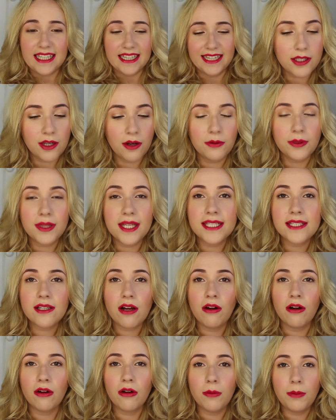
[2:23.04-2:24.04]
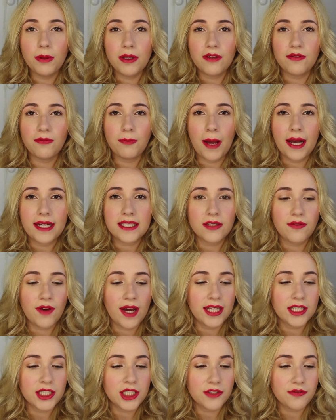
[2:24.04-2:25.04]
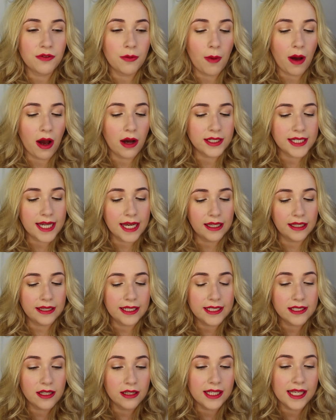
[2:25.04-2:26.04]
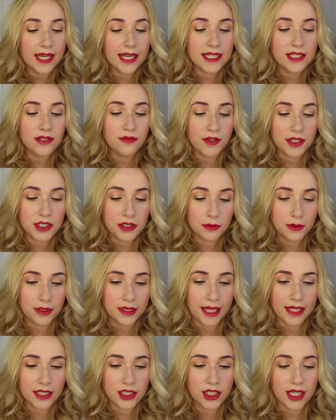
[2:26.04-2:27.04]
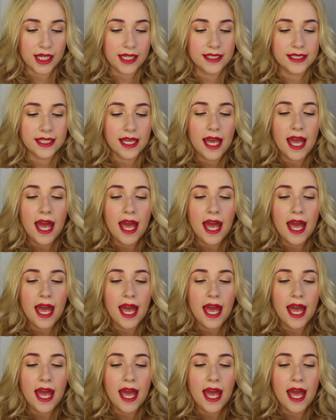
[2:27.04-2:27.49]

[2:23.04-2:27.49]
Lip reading: so these are a couple of packs of eyelashes from Ardell, and these are the individual lashes,